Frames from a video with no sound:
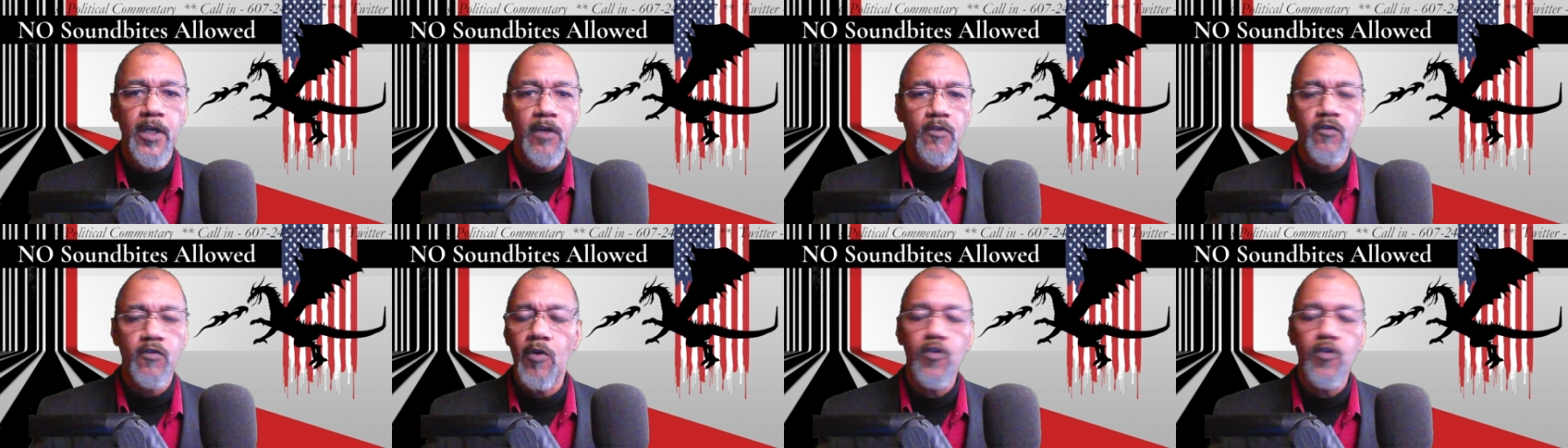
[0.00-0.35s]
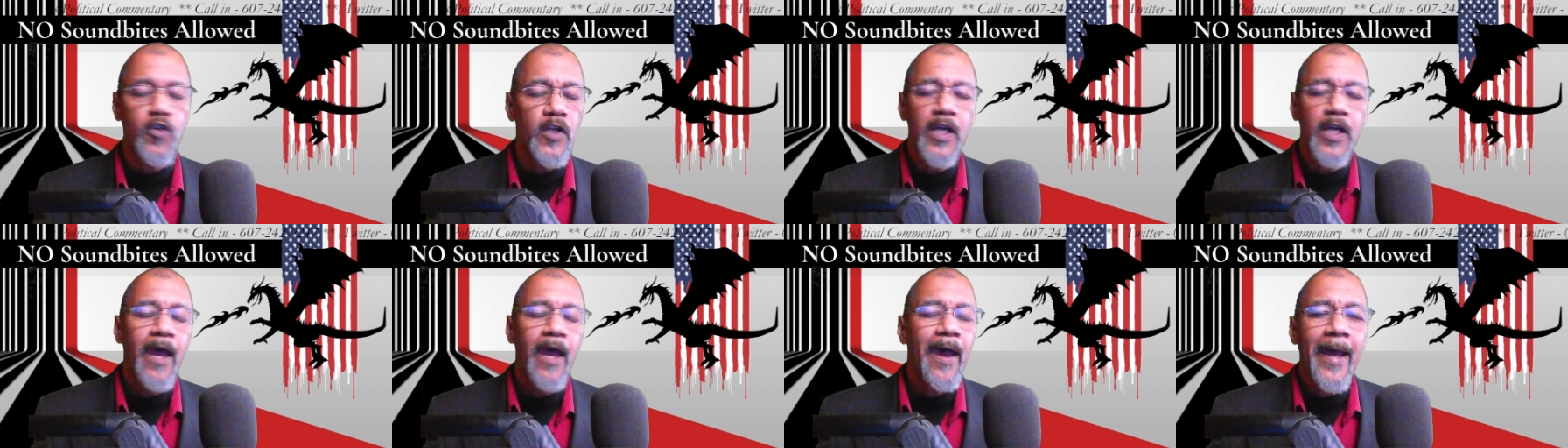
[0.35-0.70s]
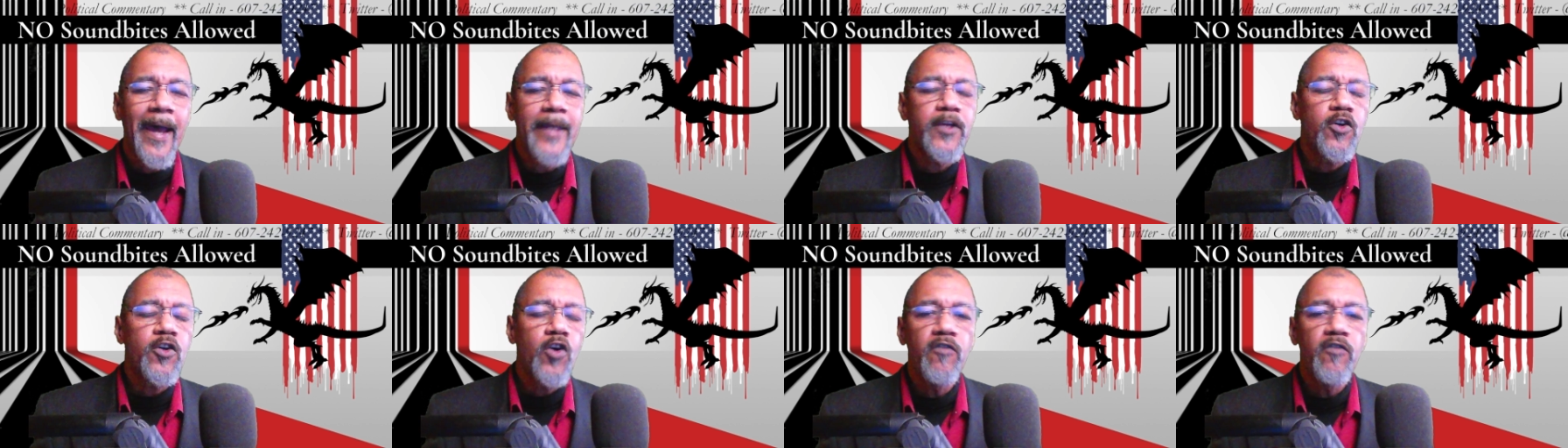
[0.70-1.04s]
searching. I
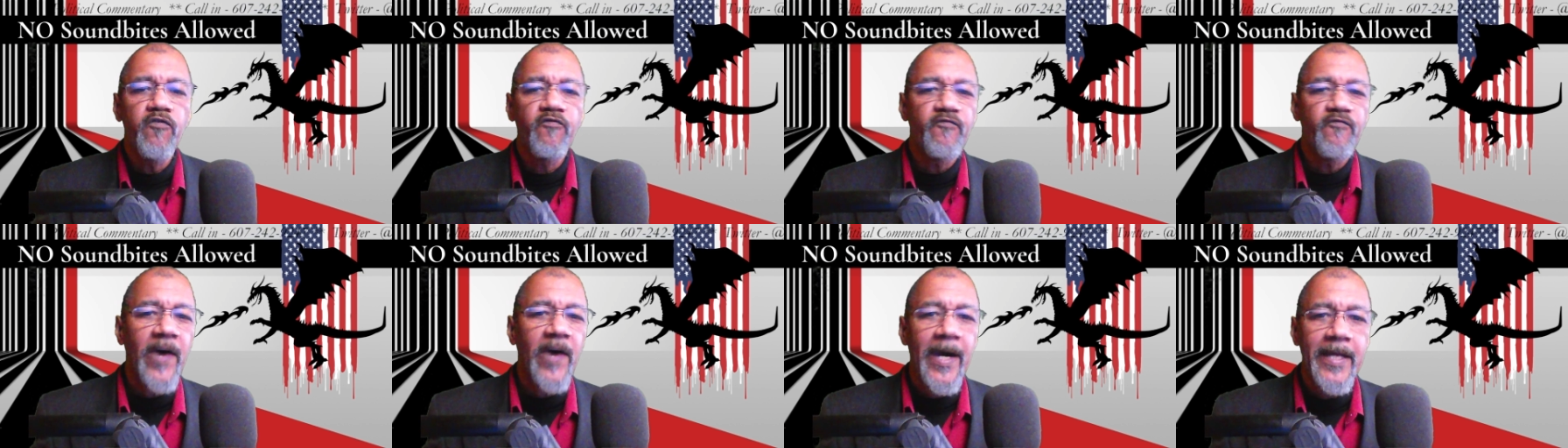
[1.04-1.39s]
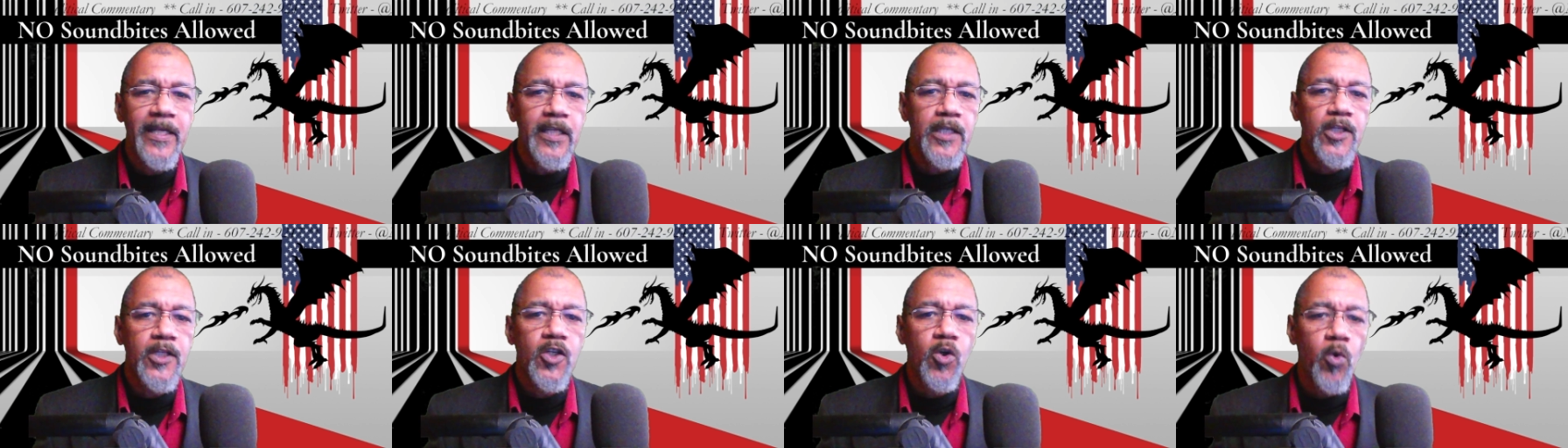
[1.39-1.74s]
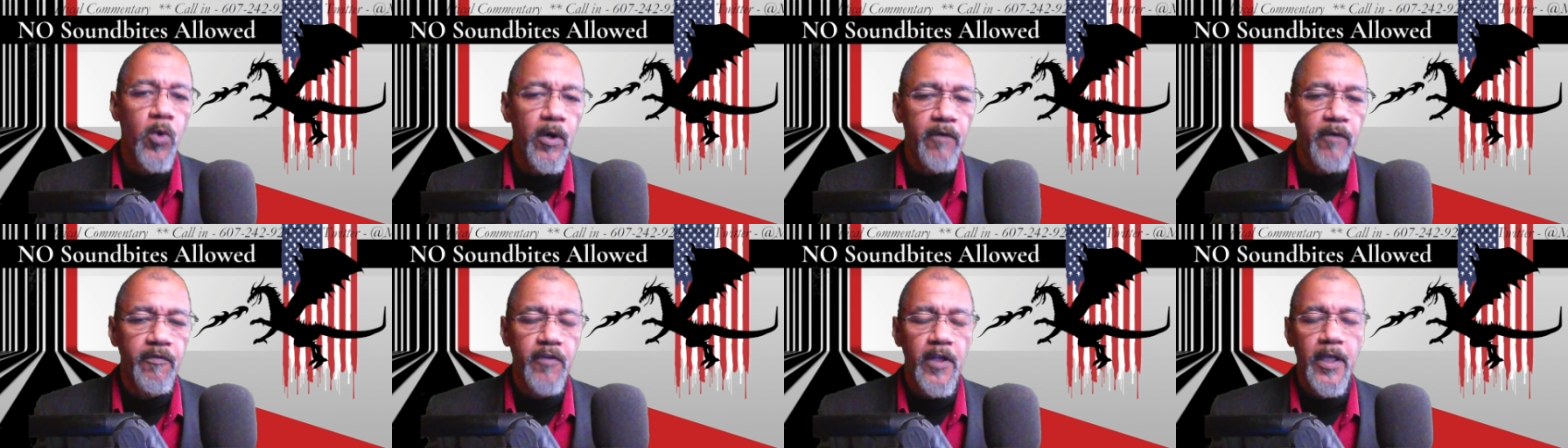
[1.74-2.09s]
couldn't find
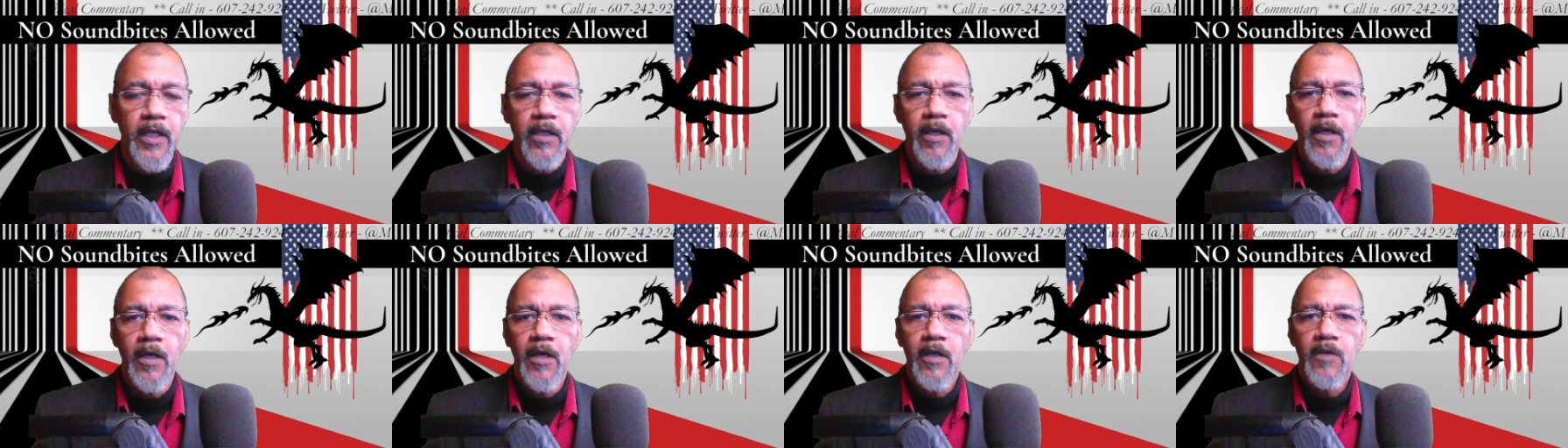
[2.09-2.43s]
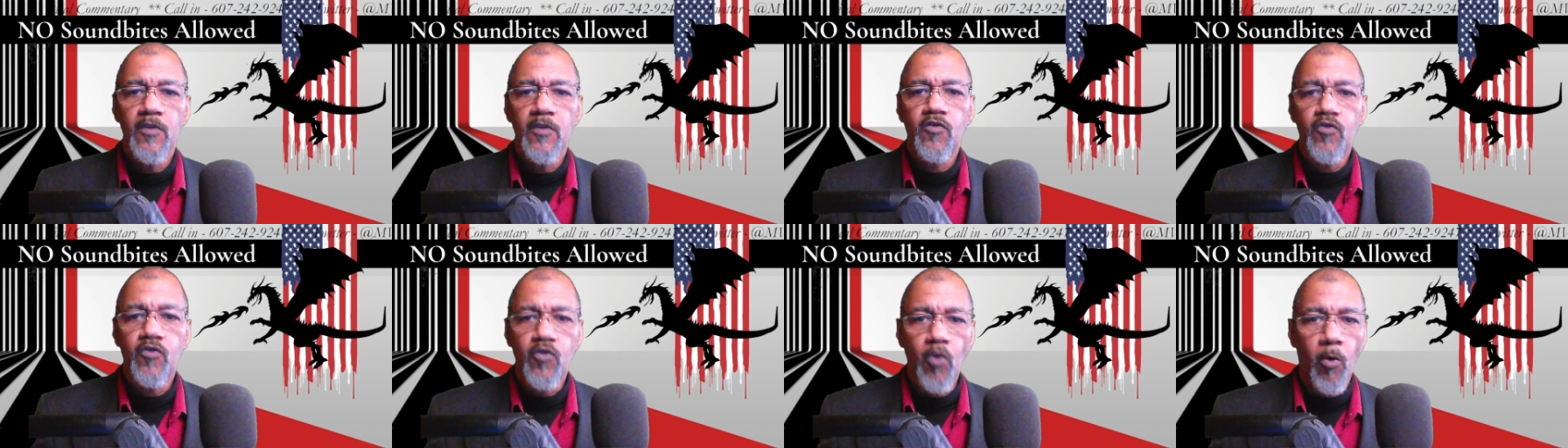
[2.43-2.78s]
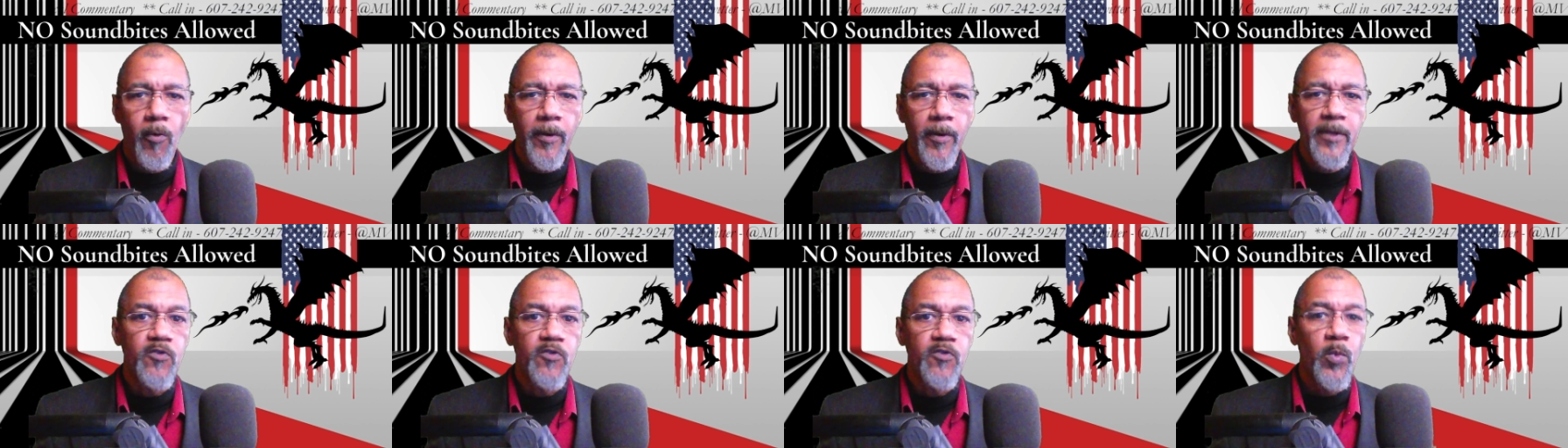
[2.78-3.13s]
equivalent
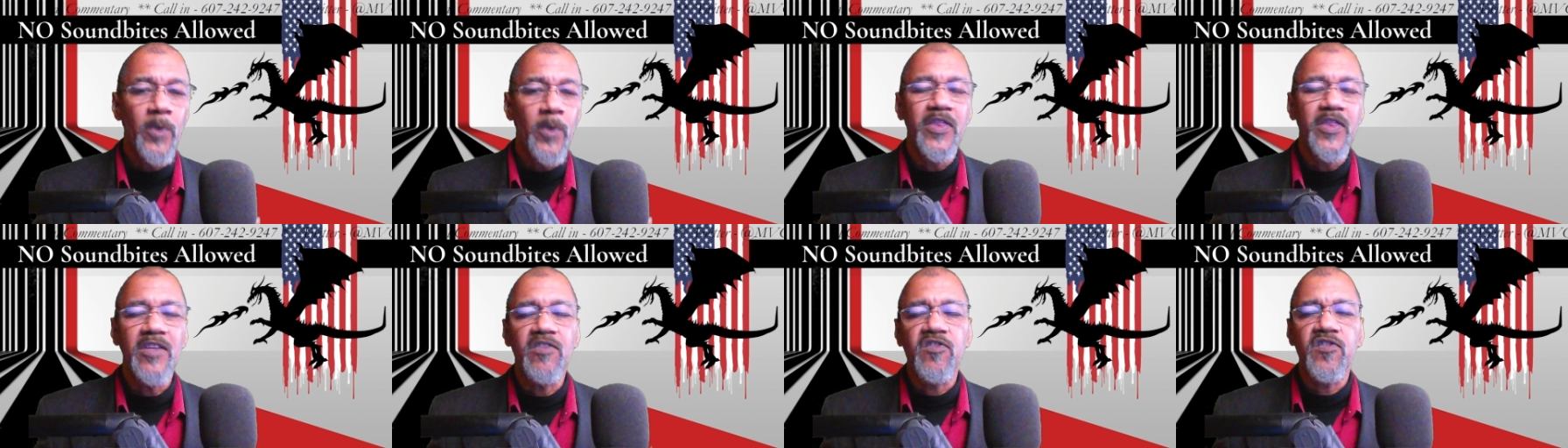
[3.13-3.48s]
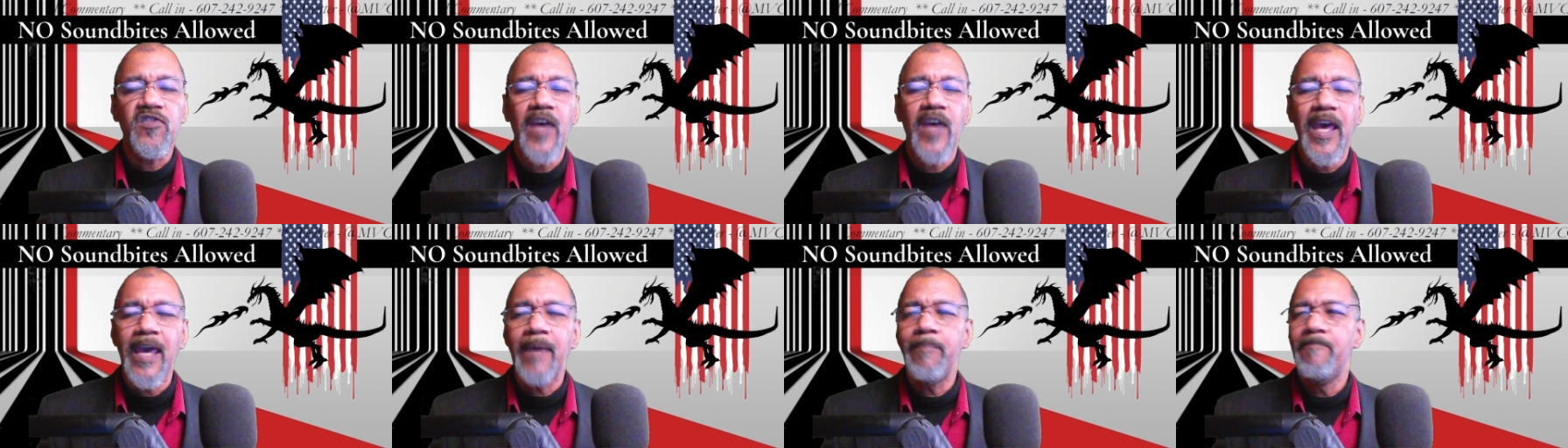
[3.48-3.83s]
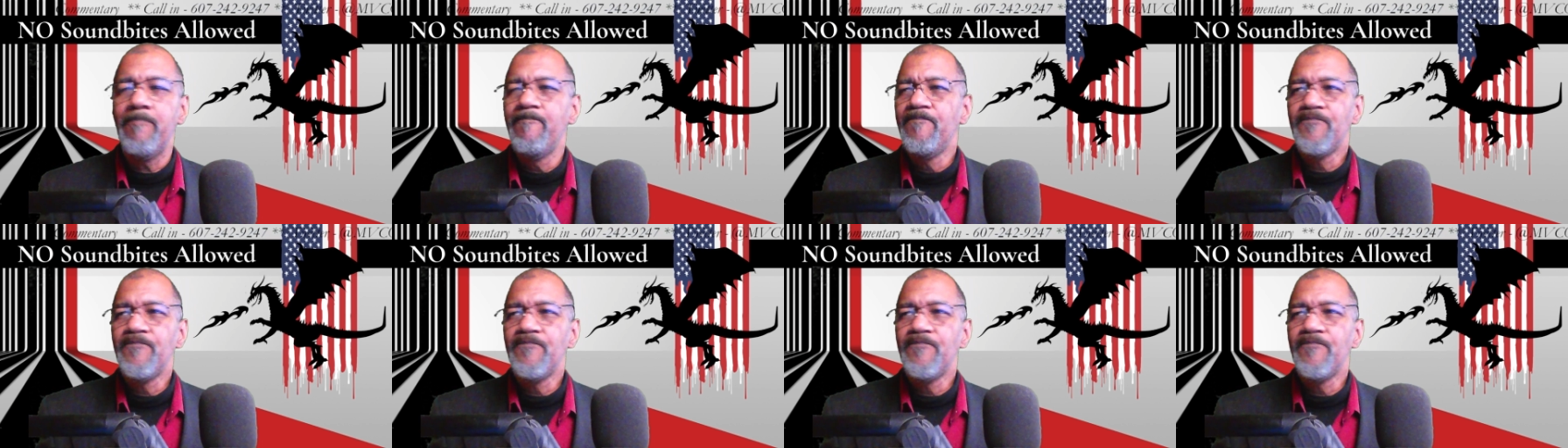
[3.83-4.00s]
stories with the same